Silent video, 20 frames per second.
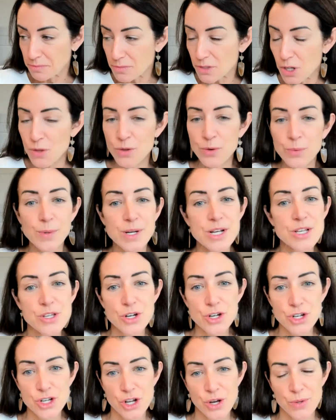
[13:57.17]
The
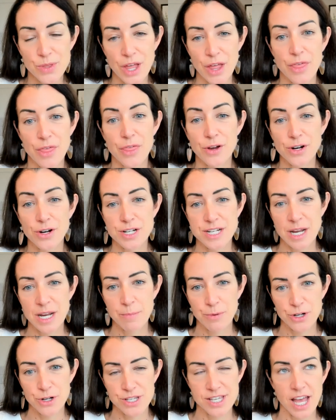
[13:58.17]
research showed that
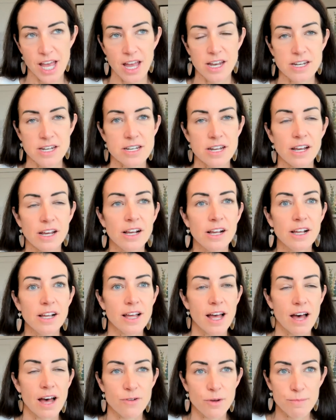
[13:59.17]
13%
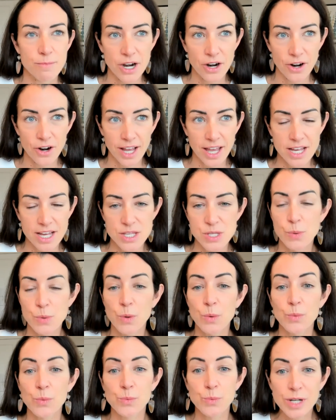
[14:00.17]
of Americans
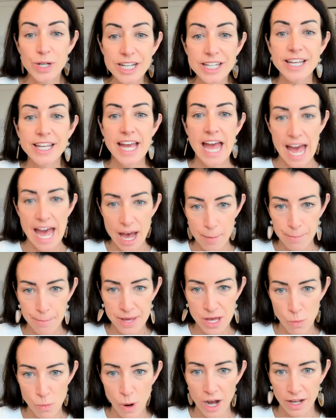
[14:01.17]
were really
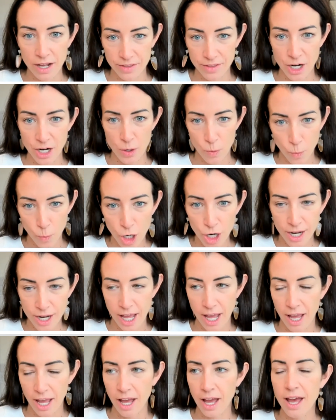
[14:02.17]
happy while they were
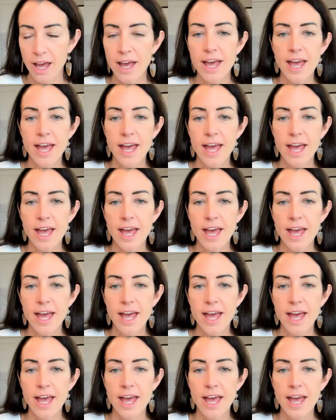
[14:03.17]
working.